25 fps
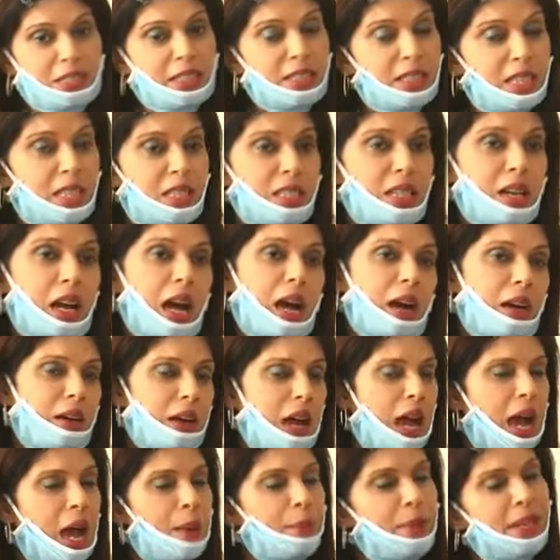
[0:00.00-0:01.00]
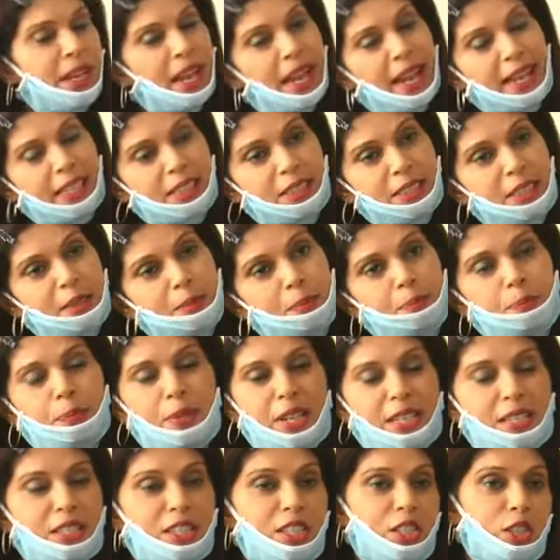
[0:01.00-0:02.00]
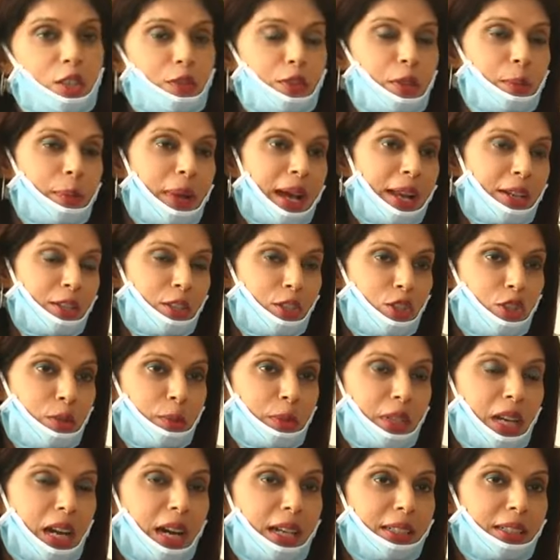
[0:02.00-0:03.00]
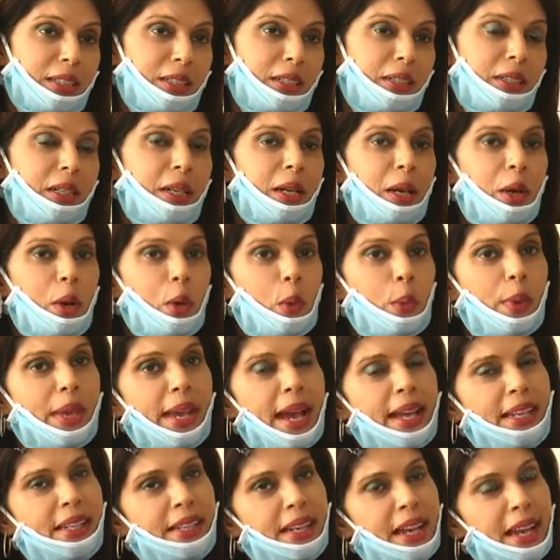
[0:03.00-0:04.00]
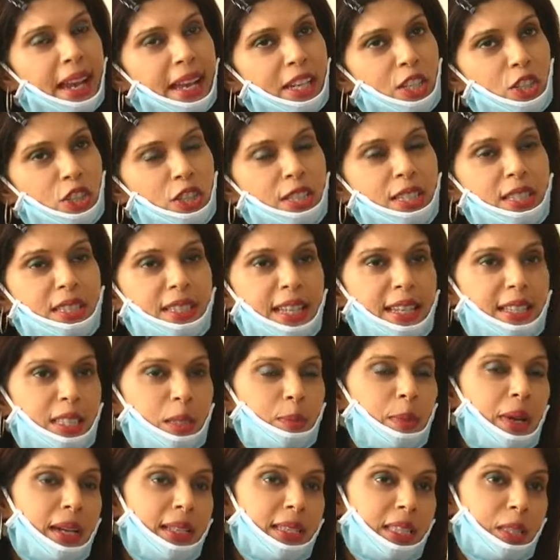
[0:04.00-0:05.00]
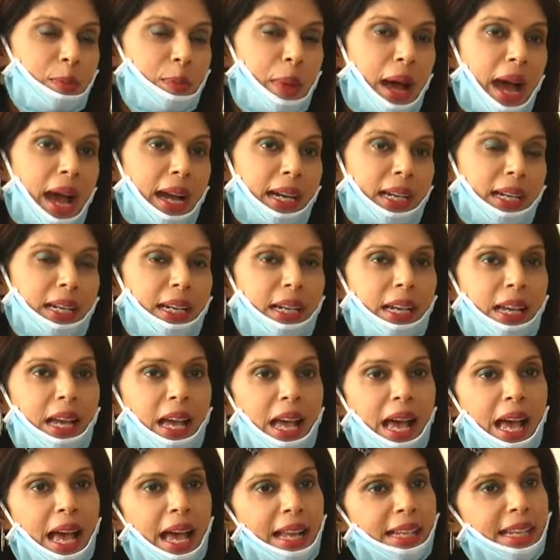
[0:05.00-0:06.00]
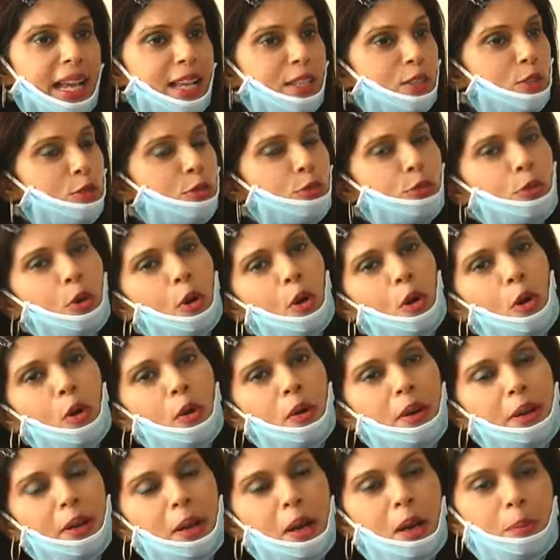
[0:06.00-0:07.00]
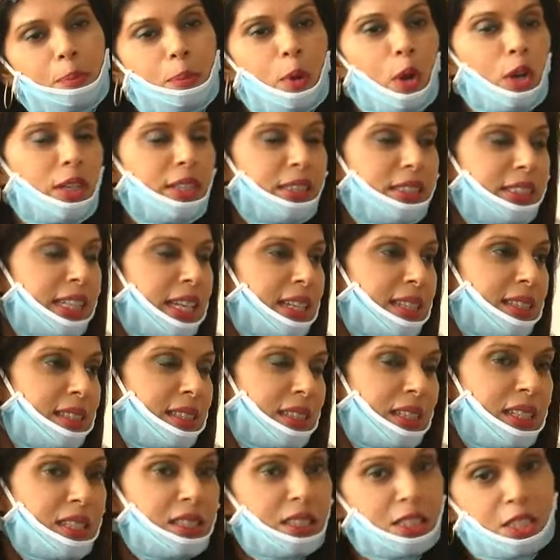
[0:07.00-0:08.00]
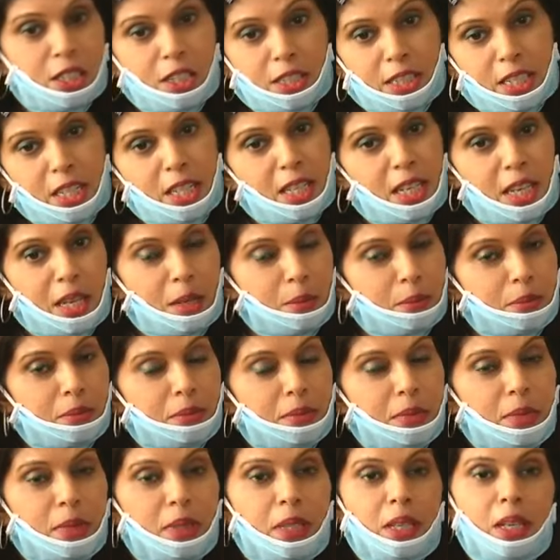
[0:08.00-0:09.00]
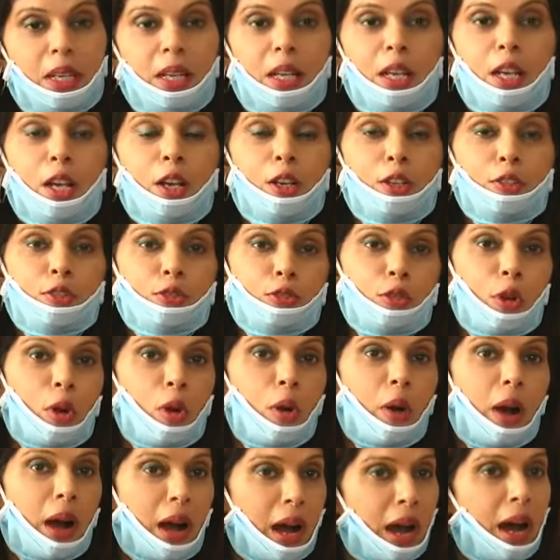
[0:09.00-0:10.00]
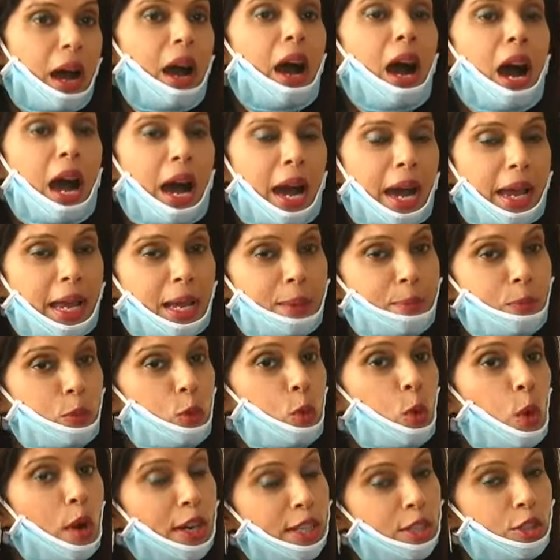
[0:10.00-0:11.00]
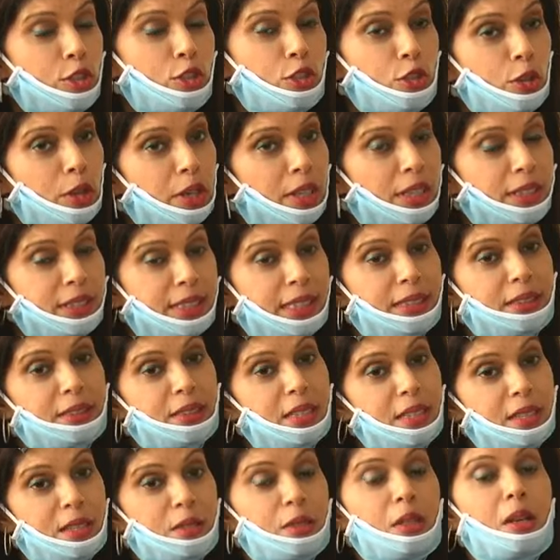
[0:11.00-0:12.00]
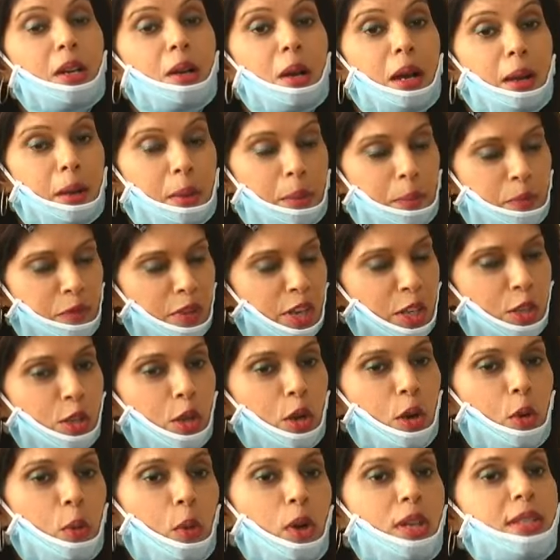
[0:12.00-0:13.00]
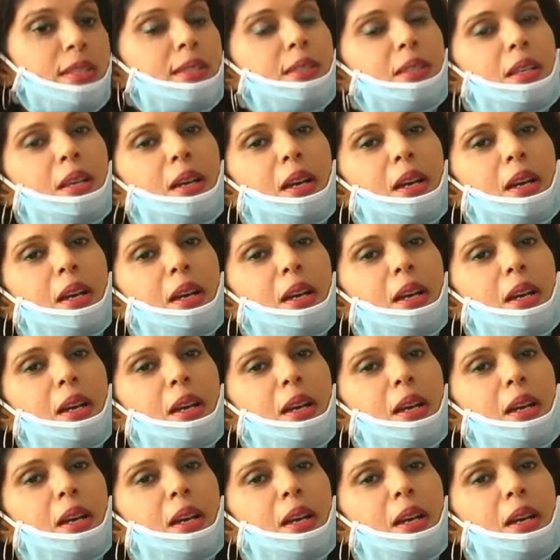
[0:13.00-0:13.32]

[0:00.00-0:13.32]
this is a, I'm an elected president of the Bandra Gymkhana. We had an election 6 months back, and as you know, politics is a dirty game. So I am quite sure that this video was,